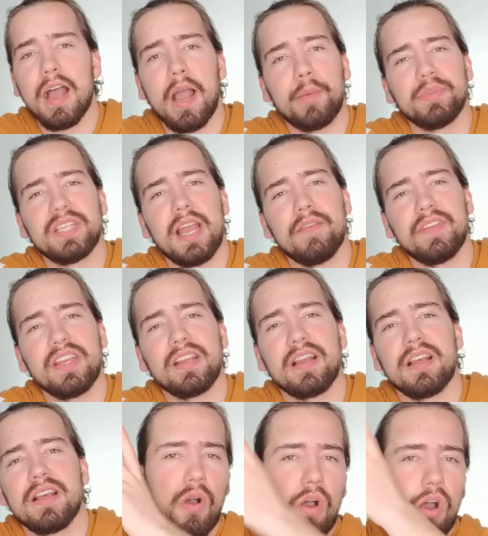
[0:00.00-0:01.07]
I was having
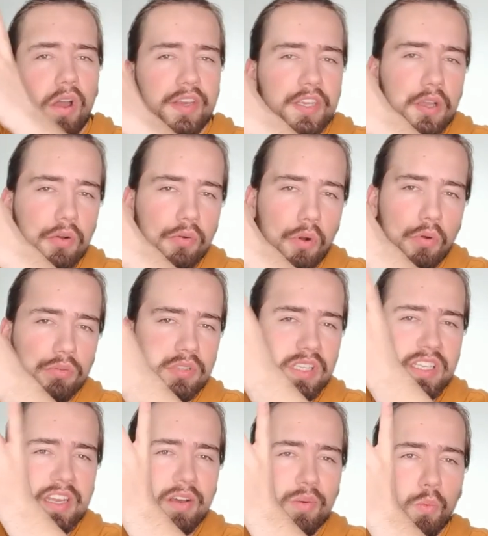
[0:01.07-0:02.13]
audio
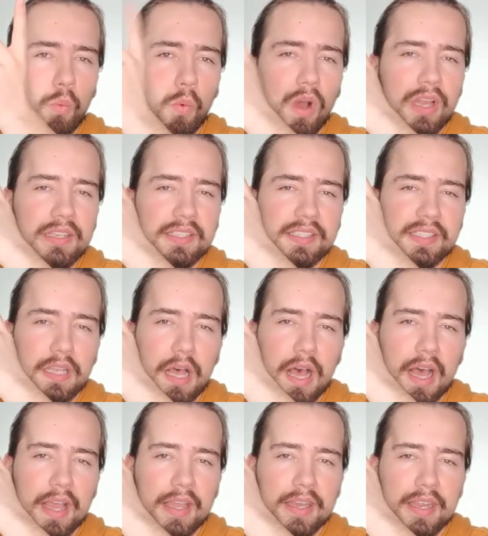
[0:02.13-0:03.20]
only on one
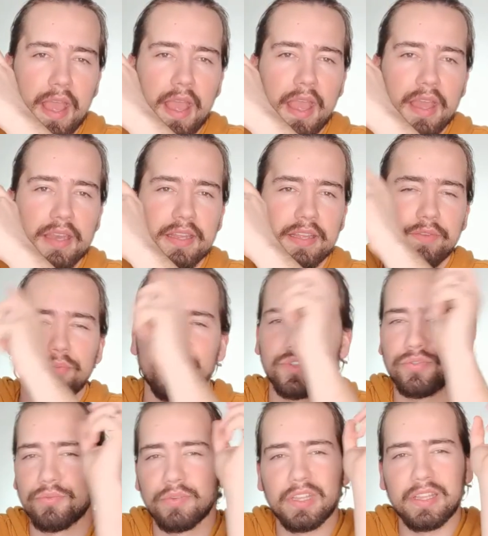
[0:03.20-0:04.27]
side and it
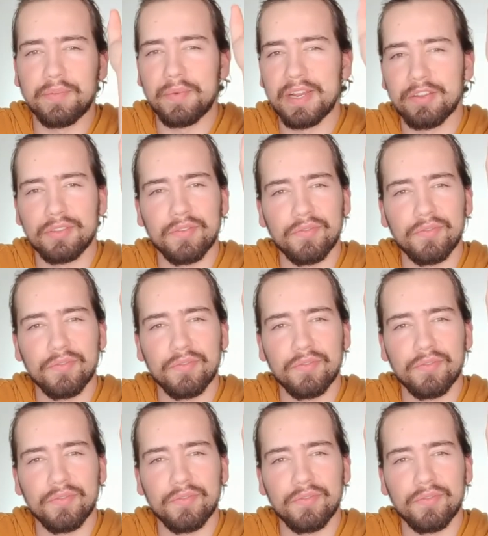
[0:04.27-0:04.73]
was really weird.